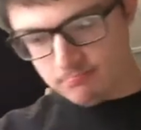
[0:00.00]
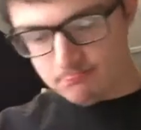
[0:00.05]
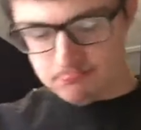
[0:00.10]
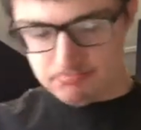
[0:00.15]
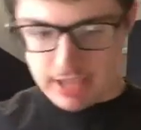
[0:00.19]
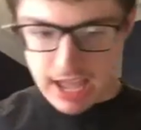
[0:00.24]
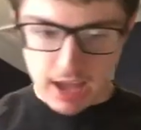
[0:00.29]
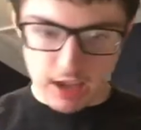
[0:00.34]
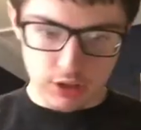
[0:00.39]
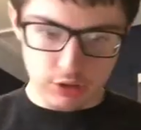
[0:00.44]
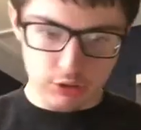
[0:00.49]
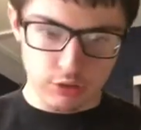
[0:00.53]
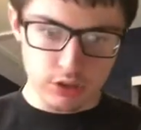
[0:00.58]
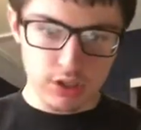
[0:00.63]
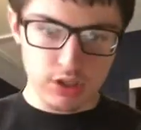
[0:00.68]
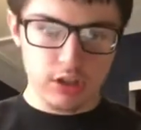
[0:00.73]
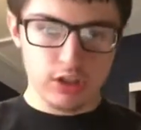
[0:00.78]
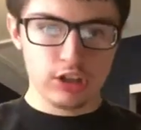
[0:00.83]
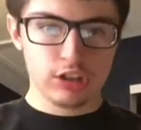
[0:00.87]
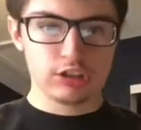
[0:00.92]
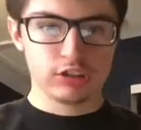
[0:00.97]
Now,
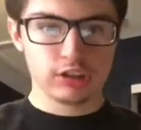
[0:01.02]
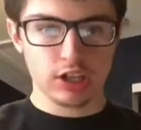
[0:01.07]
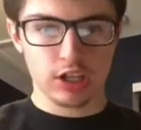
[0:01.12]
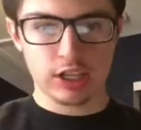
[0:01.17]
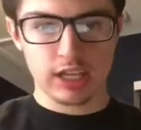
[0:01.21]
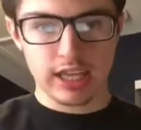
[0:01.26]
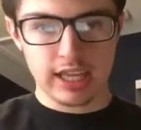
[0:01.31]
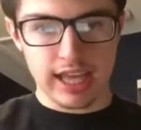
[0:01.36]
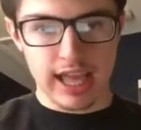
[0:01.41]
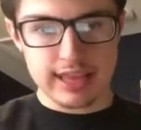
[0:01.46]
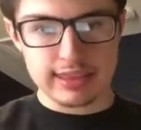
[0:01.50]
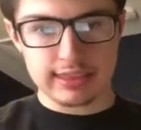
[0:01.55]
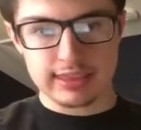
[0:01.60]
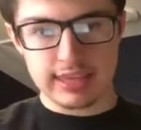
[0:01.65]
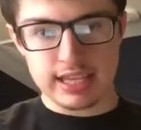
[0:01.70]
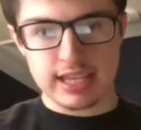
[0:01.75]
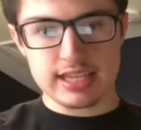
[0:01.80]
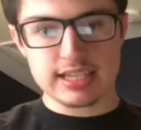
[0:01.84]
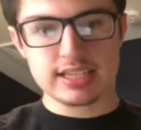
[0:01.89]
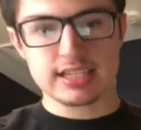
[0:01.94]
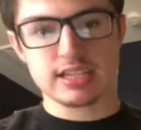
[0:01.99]
looking at
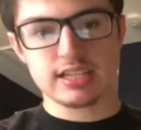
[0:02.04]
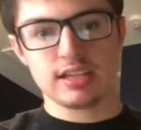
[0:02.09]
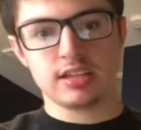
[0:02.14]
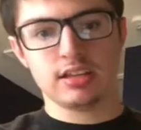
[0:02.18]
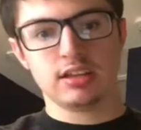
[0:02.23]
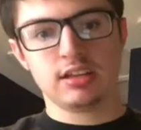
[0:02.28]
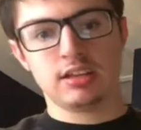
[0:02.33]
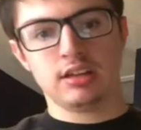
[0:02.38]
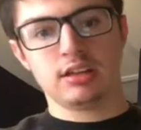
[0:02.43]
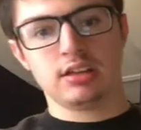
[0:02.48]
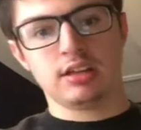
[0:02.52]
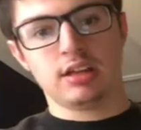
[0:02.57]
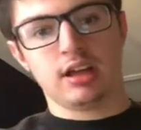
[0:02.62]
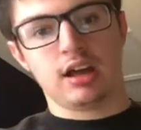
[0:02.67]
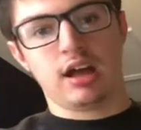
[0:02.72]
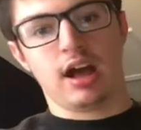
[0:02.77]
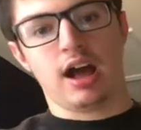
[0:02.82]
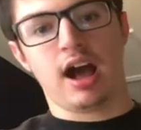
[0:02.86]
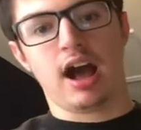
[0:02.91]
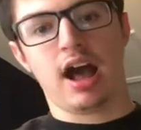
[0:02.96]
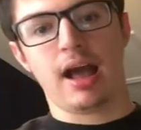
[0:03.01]
this,
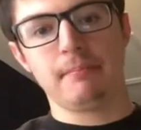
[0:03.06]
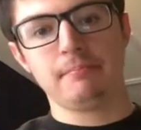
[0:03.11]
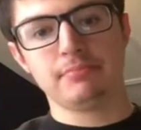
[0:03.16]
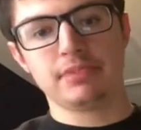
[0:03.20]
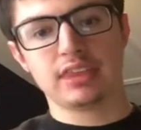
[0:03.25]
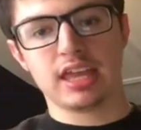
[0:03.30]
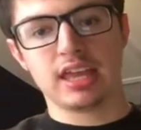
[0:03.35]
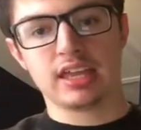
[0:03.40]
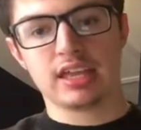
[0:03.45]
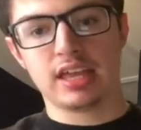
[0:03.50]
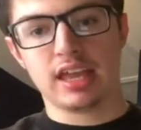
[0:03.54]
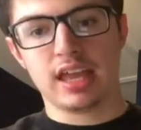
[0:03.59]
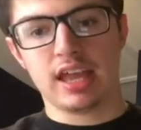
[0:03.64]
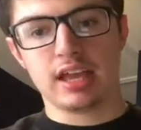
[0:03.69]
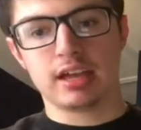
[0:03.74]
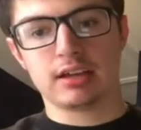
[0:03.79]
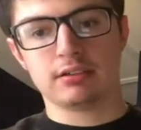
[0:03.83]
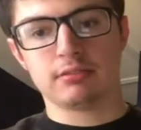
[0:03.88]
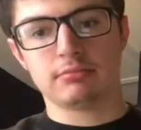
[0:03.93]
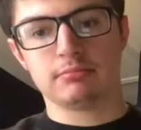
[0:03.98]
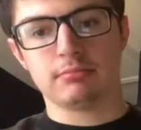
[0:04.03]
I'm
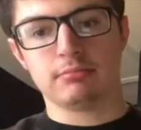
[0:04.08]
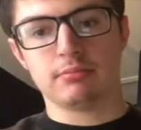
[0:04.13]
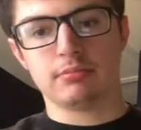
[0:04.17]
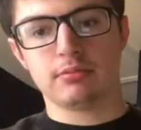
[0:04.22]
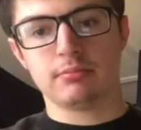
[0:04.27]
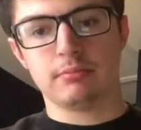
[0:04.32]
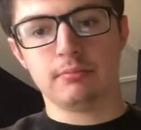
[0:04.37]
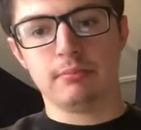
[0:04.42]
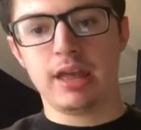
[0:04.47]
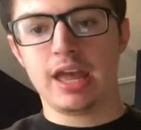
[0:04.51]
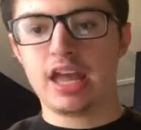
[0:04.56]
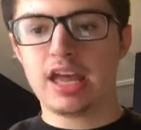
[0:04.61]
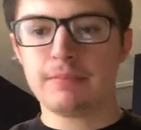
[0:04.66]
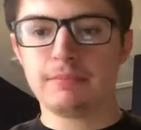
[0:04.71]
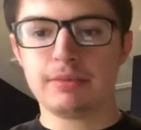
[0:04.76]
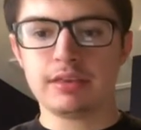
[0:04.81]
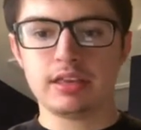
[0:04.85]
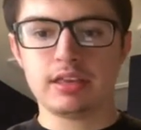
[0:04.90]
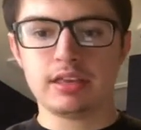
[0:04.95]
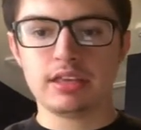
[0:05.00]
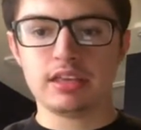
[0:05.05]
thinking
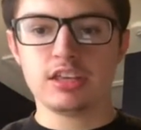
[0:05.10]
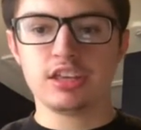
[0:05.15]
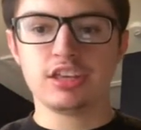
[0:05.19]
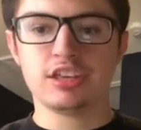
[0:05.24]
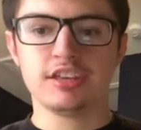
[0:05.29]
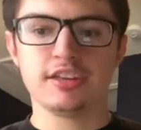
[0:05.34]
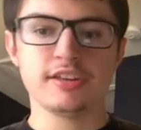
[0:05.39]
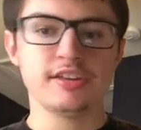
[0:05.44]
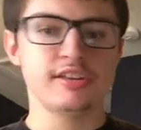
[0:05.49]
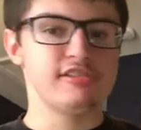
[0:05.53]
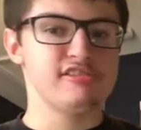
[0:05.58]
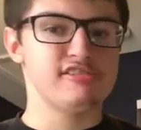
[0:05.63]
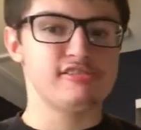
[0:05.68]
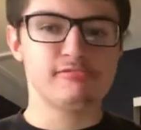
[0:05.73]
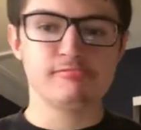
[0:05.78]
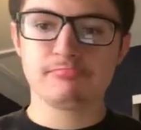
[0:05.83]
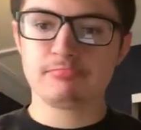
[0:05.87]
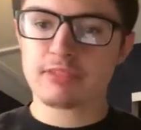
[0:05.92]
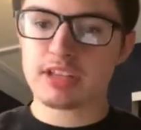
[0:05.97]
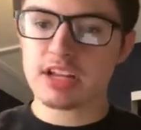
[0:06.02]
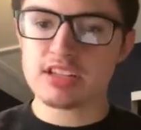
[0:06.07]
maybe
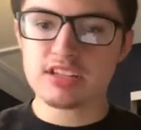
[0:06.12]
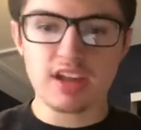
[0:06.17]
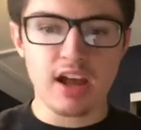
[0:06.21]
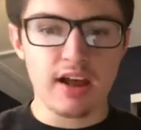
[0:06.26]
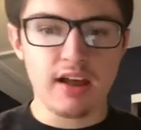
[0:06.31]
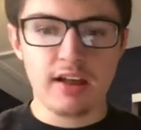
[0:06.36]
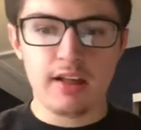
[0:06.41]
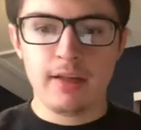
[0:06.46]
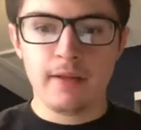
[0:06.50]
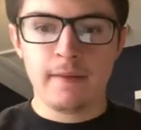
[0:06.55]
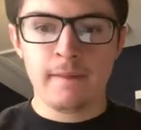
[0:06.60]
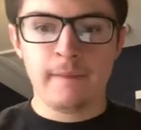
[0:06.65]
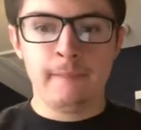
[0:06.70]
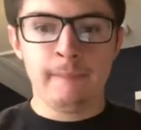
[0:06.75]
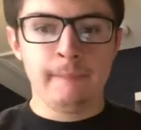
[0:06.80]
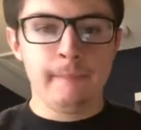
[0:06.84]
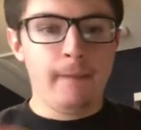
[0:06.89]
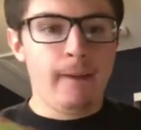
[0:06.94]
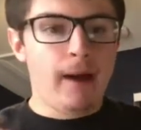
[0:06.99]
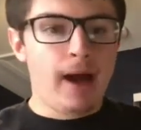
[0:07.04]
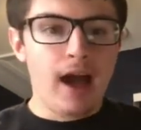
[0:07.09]
because
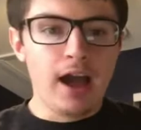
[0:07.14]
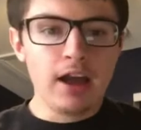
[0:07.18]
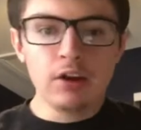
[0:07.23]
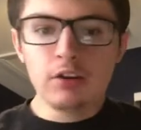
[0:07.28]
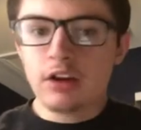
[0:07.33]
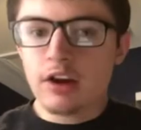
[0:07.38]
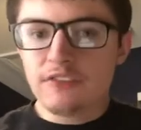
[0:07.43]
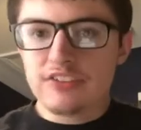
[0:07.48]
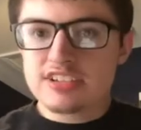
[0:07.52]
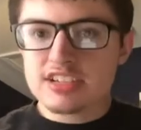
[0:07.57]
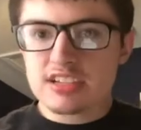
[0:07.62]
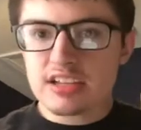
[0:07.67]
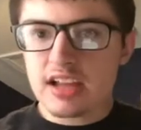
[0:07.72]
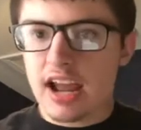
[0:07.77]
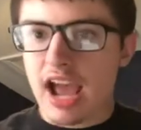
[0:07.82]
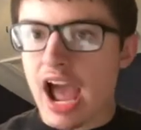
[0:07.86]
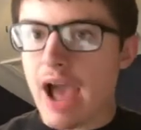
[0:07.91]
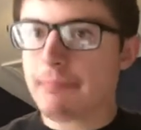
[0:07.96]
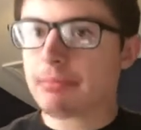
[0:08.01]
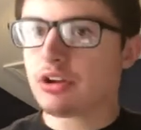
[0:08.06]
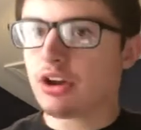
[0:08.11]
I don't know if this is gonna
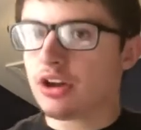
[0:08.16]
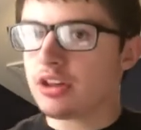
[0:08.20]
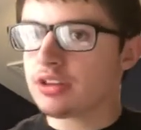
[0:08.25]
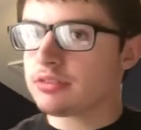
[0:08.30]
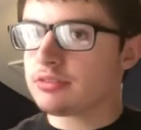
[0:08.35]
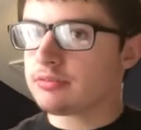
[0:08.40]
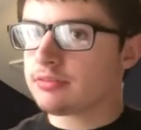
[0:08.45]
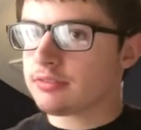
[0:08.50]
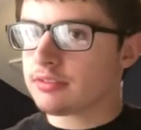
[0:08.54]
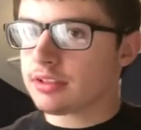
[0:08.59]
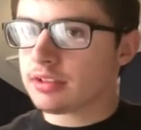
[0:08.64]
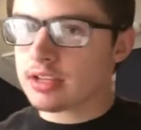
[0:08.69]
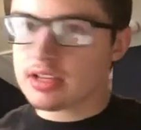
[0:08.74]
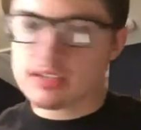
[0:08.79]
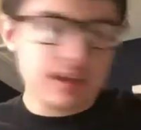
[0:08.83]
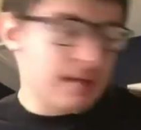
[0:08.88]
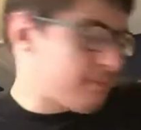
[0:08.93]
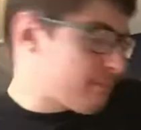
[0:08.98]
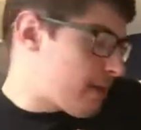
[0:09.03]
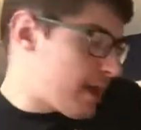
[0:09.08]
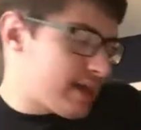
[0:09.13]
happen on because
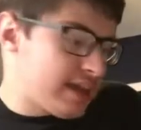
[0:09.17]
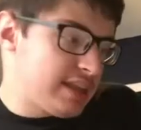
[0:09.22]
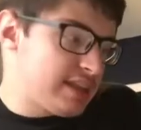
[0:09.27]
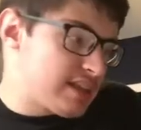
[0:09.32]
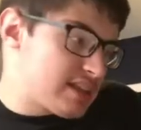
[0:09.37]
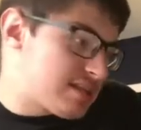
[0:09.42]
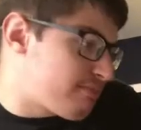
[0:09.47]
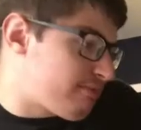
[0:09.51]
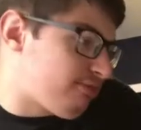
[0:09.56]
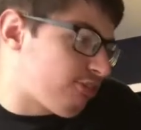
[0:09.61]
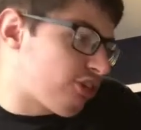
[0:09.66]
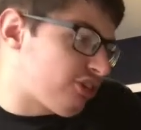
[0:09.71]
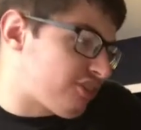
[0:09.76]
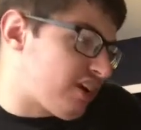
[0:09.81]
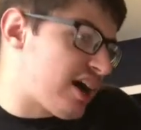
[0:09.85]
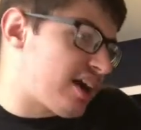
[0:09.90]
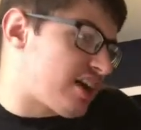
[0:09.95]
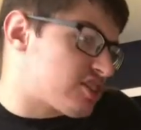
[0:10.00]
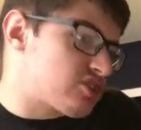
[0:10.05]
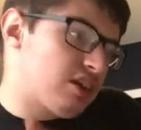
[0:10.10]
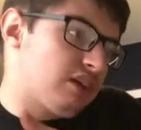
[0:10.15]
I'm making this before
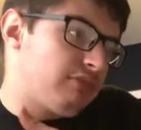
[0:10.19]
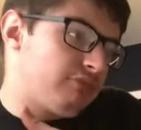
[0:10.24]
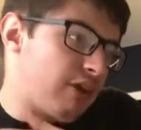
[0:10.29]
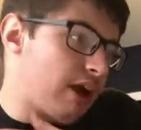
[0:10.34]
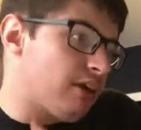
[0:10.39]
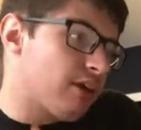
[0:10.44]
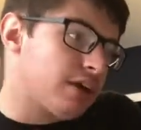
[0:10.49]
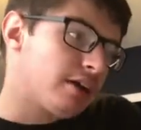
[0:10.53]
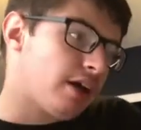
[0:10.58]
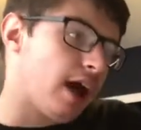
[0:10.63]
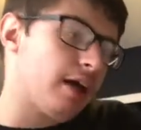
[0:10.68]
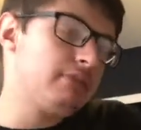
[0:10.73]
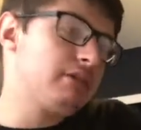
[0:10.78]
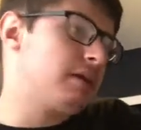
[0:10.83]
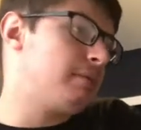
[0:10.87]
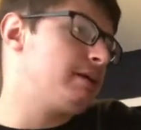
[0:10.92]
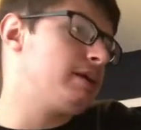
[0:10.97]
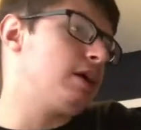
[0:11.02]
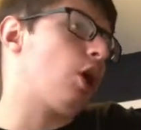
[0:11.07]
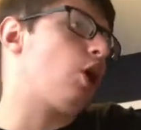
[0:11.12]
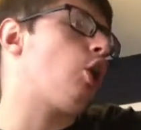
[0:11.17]
Friday, so I could very I could
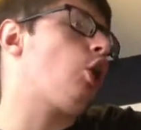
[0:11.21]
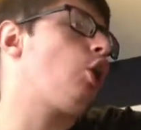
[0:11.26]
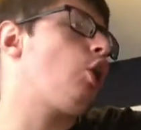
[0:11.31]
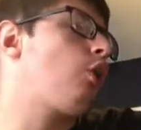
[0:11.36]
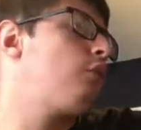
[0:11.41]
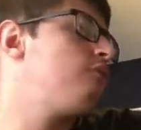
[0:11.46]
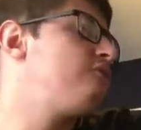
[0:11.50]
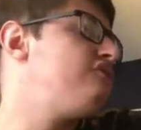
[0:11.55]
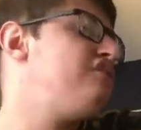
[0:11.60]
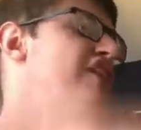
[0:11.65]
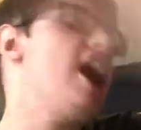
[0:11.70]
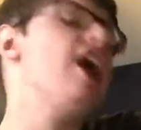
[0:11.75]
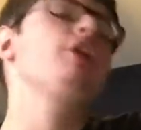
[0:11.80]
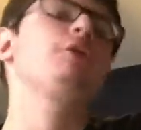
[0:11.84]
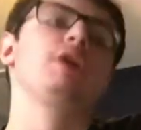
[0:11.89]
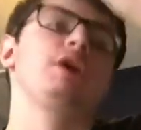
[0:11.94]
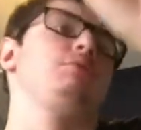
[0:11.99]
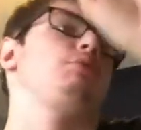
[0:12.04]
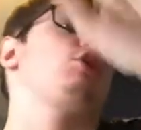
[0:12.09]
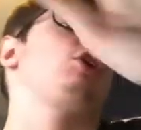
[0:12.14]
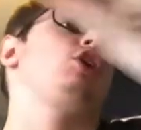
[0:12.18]
be a,
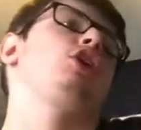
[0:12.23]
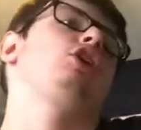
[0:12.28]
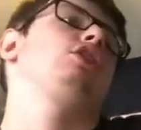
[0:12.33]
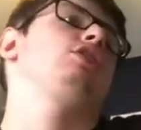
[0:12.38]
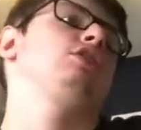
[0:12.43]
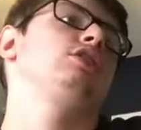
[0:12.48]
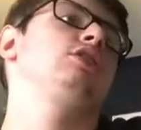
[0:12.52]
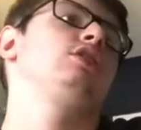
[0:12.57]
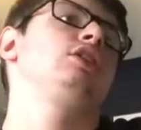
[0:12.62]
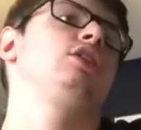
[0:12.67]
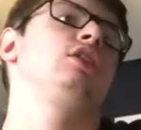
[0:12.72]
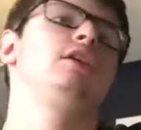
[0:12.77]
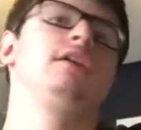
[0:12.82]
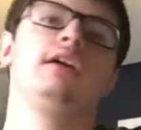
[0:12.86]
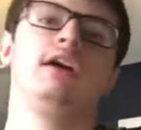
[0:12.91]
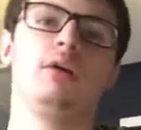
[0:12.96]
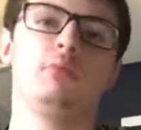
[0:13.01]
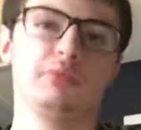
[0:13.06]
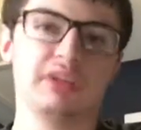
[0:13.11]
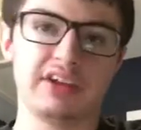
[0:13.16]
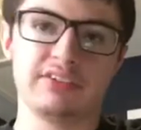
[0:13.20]
very wrong
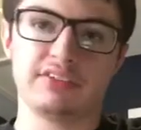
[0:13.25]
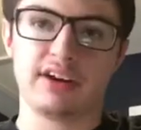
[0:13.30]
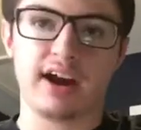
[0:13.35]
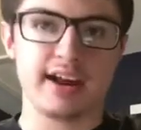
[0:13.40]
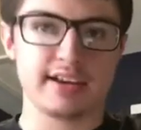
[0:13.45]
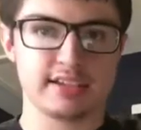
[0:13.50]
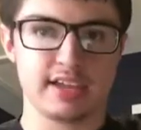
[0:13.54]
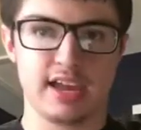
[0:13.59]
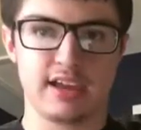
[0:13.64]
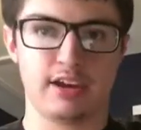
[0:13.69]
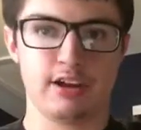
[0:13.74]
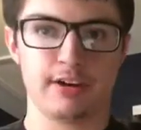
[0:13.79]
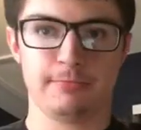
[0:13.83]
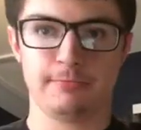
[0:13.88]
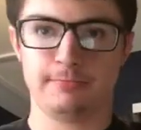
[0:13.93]
on whatever I say here.